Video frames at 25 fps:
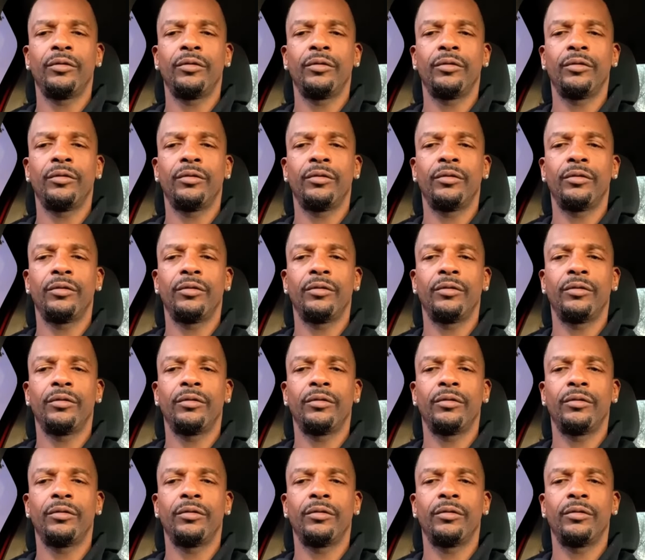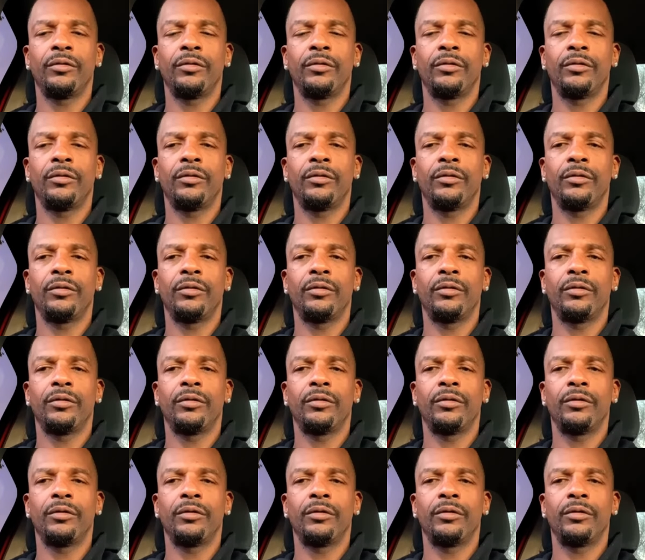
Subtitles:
No one is speaking in this clip.